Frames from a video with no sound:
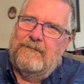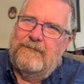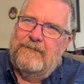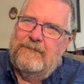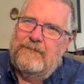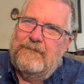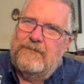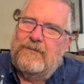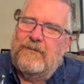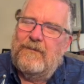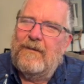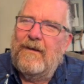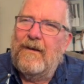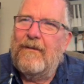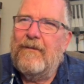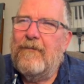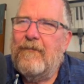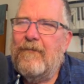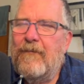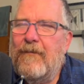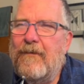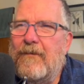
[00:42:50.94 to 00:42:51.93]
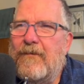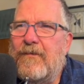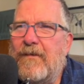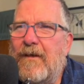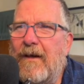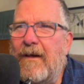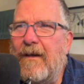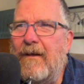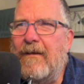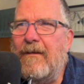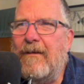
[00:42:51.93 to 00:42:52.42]
So now they're in the
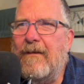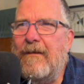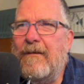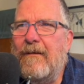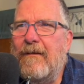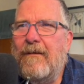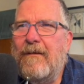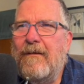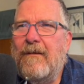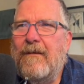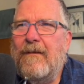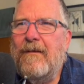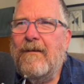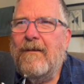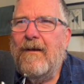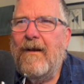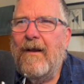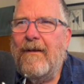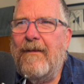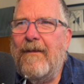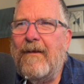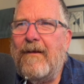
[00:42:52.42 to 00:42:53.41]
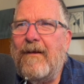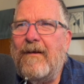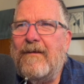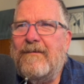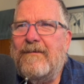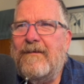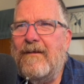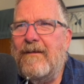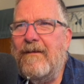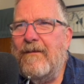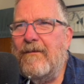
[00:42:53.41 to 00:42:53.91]
shade. And like I
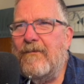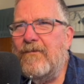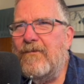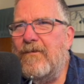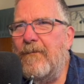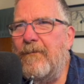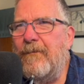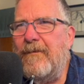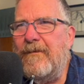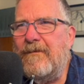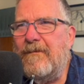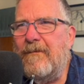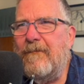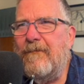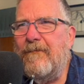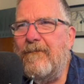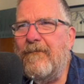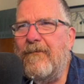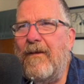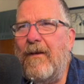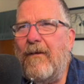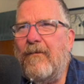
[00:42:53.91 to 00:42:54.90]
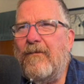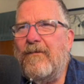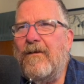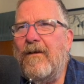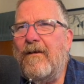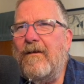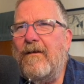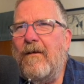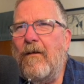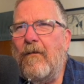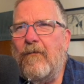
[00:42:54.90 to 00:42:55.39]
said, there should be some flowers
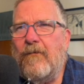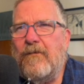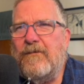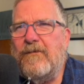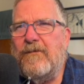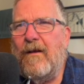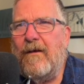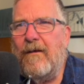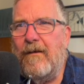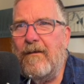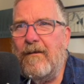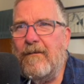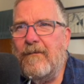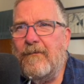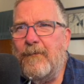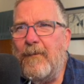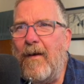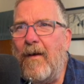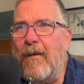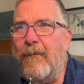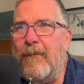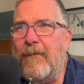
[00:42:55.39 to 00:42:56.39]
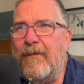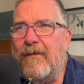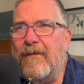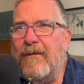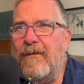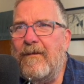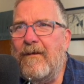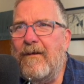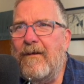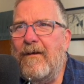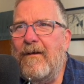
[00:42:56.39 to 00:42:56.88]
on the other side of the spout,
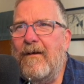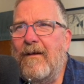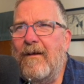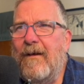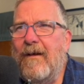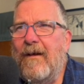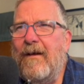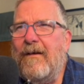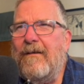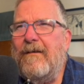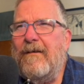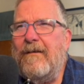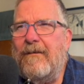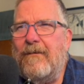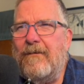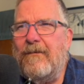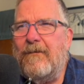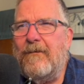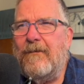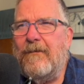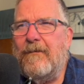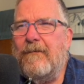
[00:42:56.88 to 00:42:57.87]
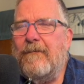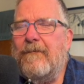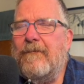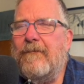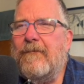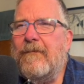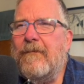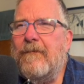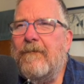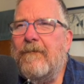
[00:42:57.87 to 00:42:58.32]
but I didn't do it. So.